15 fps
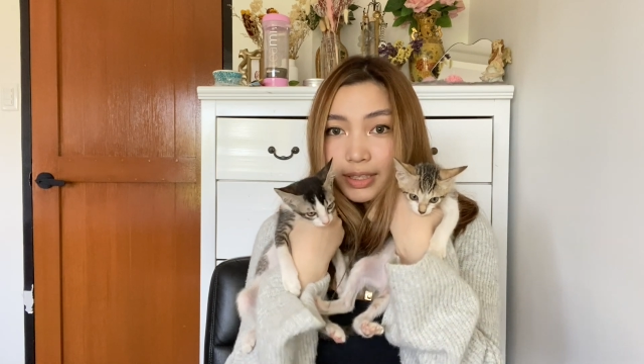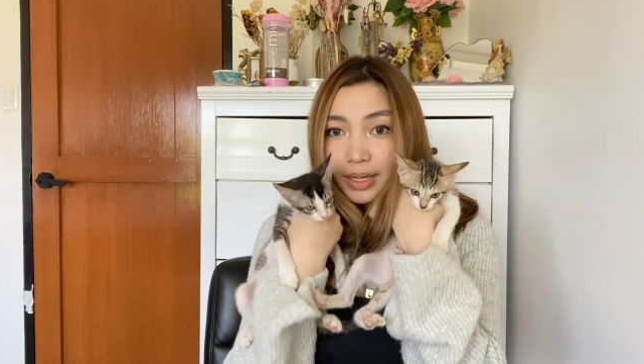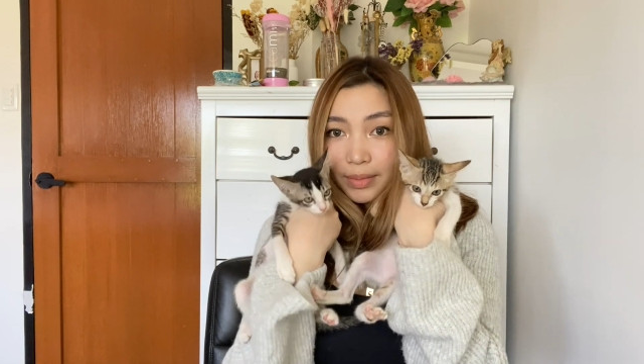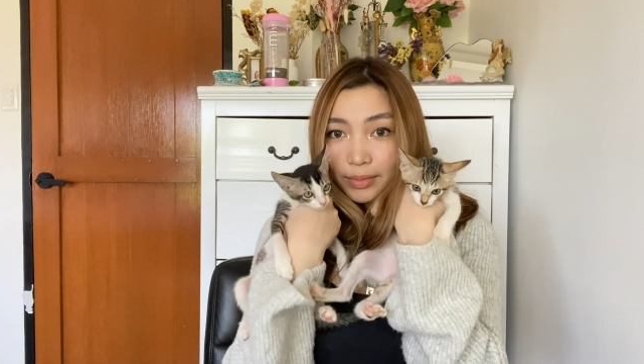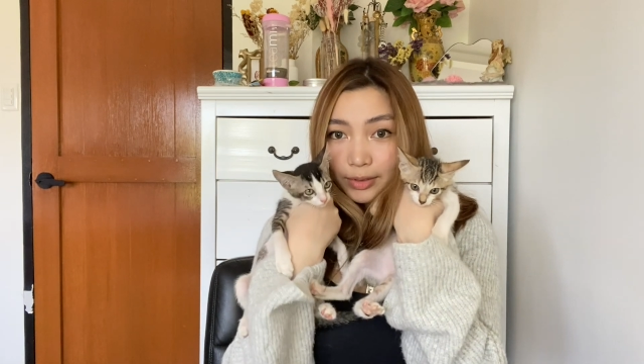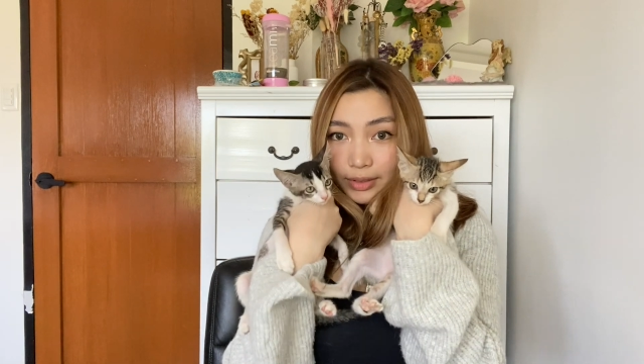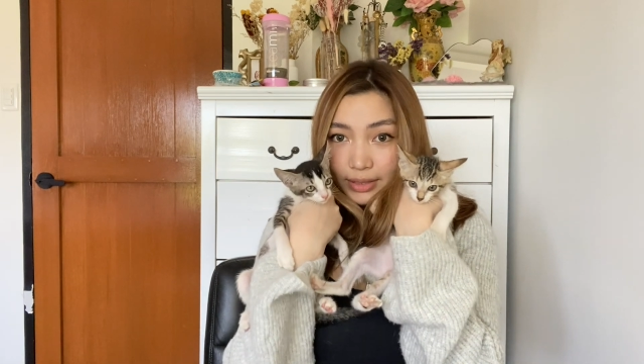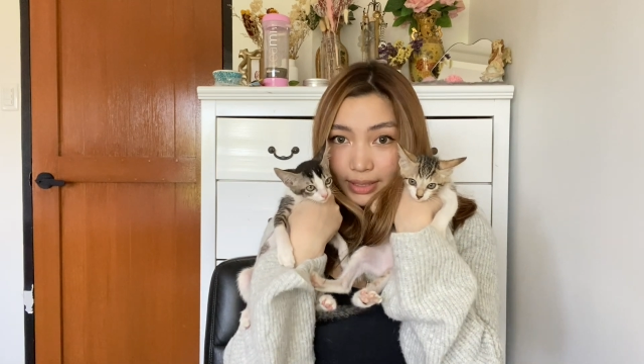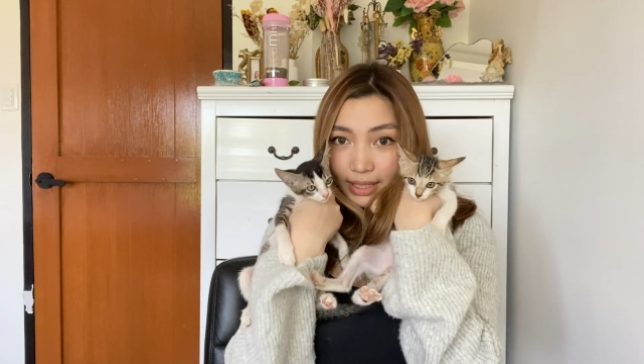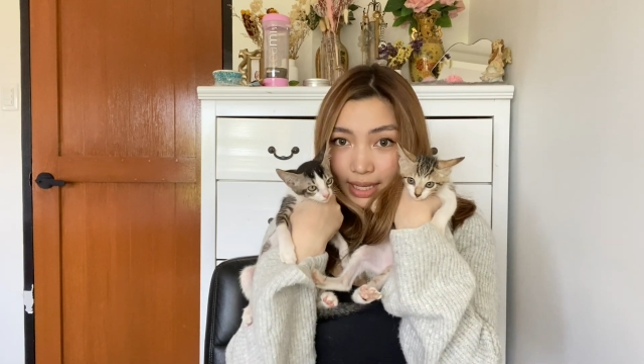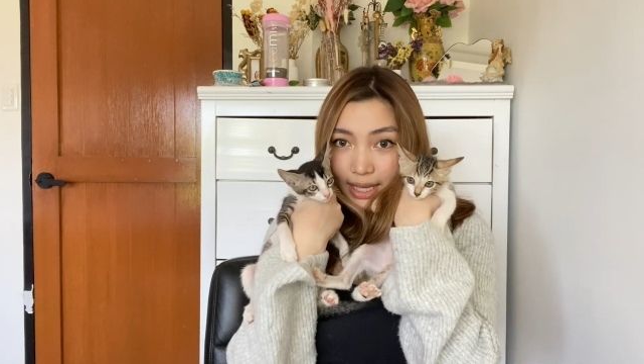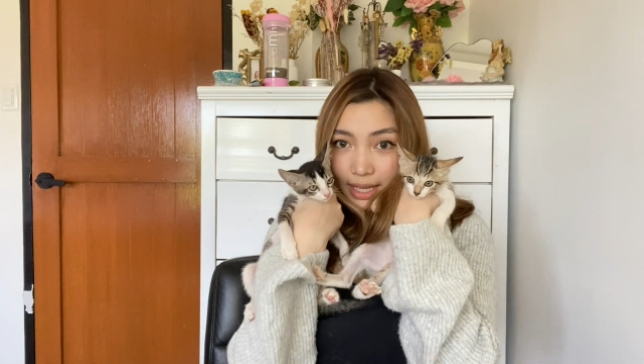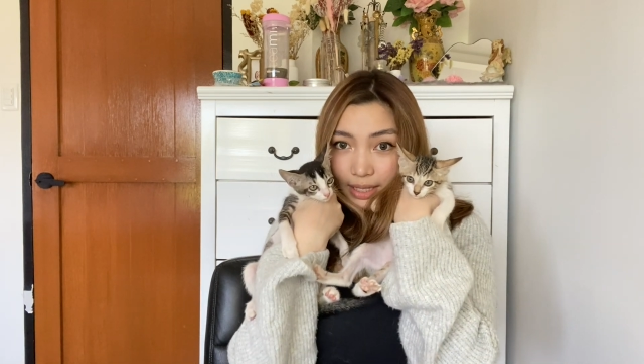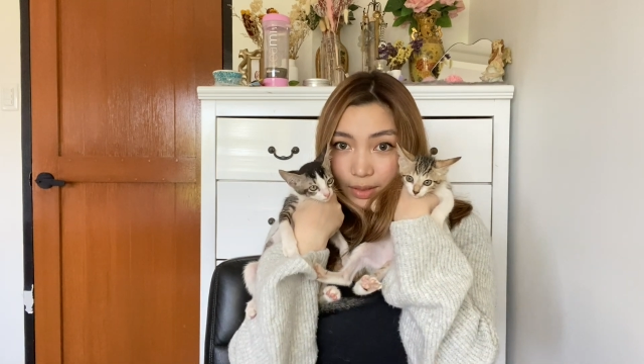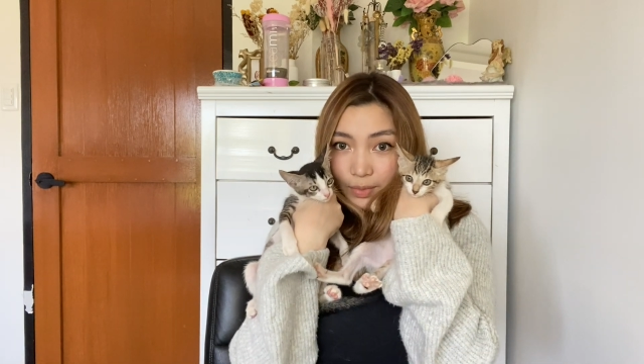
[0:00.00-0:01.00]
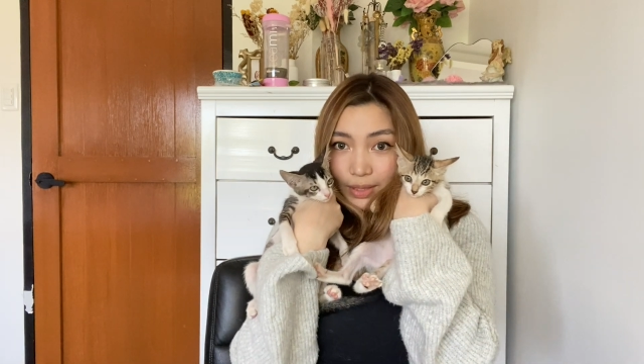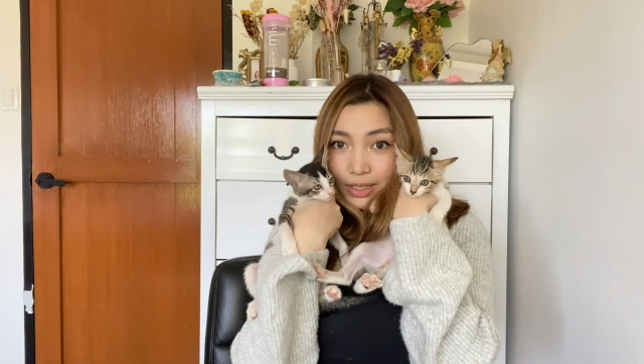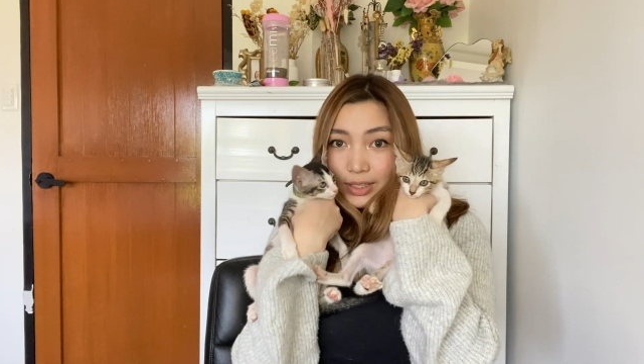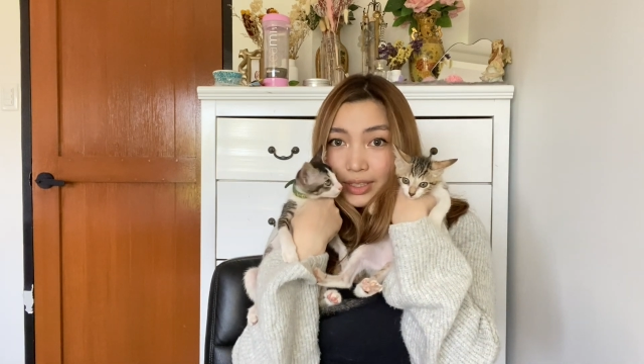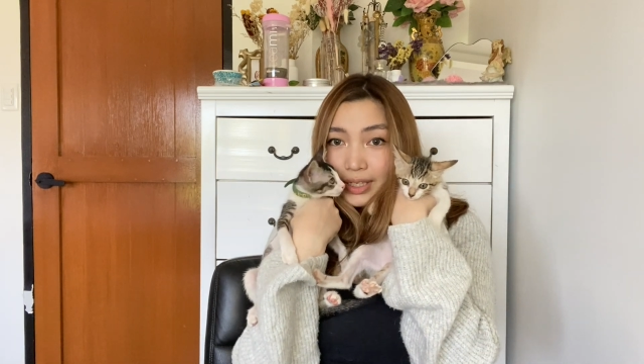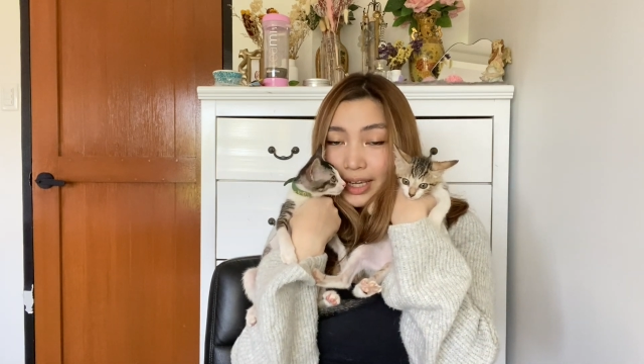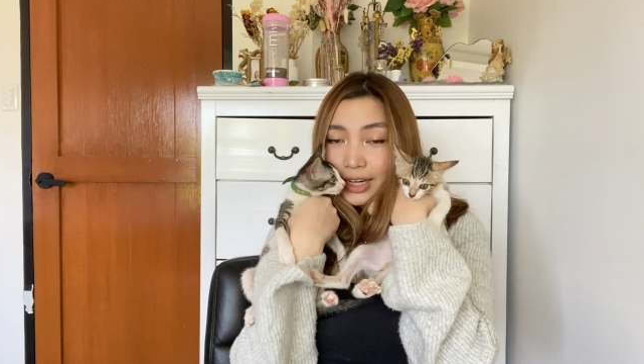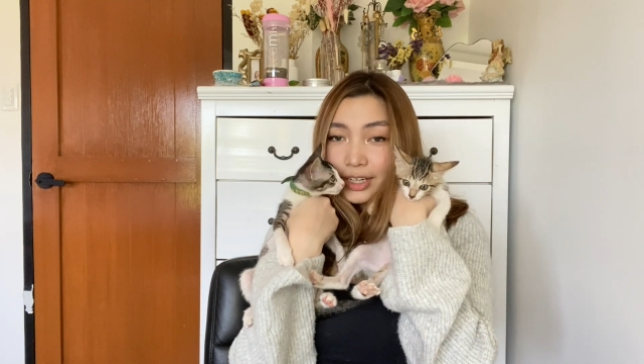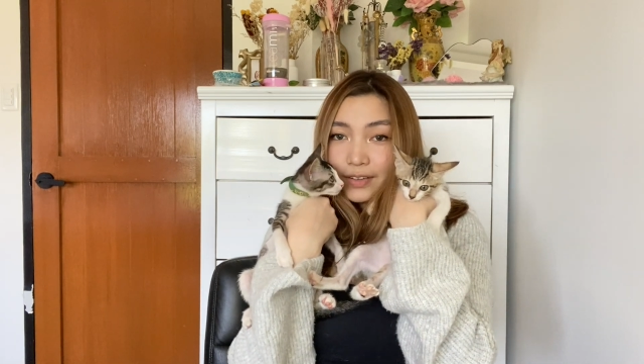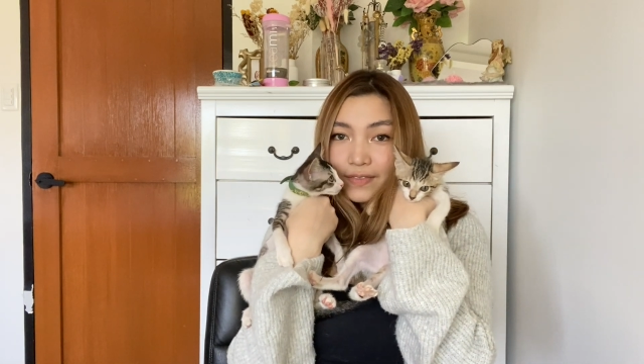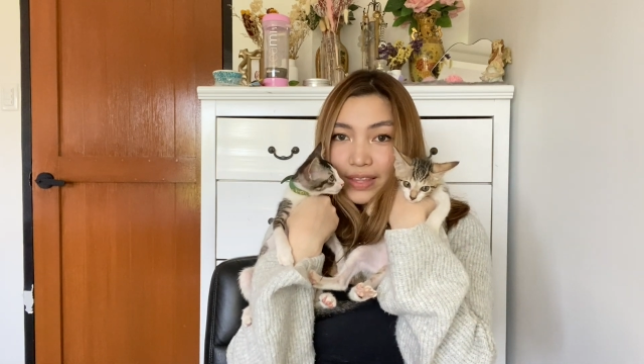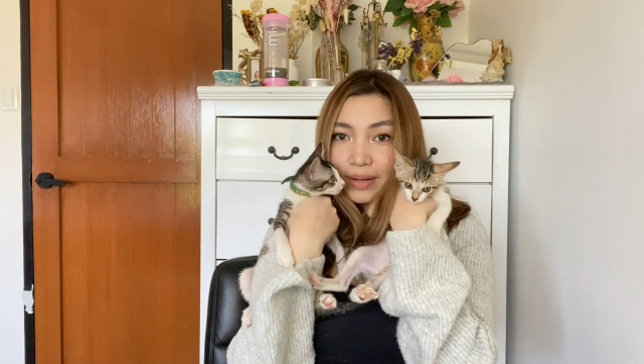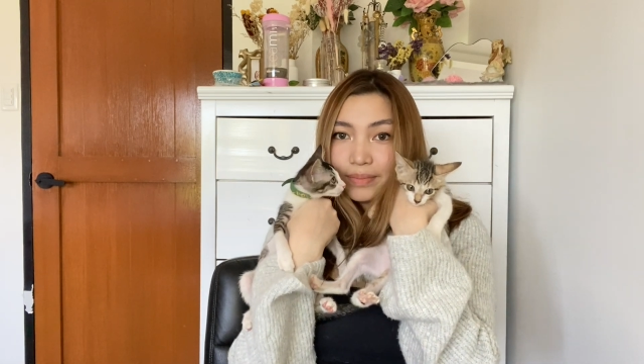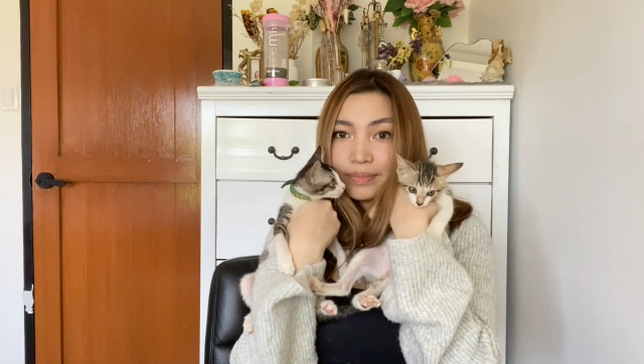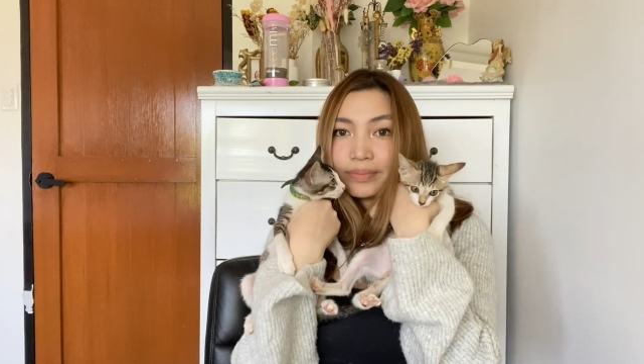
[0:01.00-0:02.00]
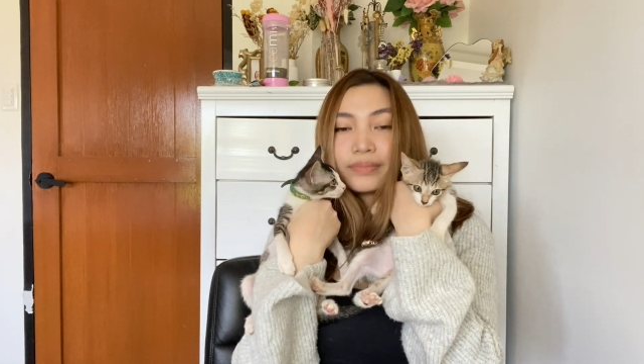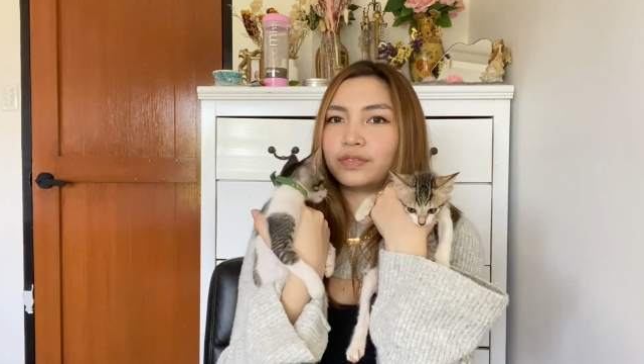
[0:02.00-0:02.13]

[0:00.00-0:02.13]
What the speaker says: namon. And we took care of them.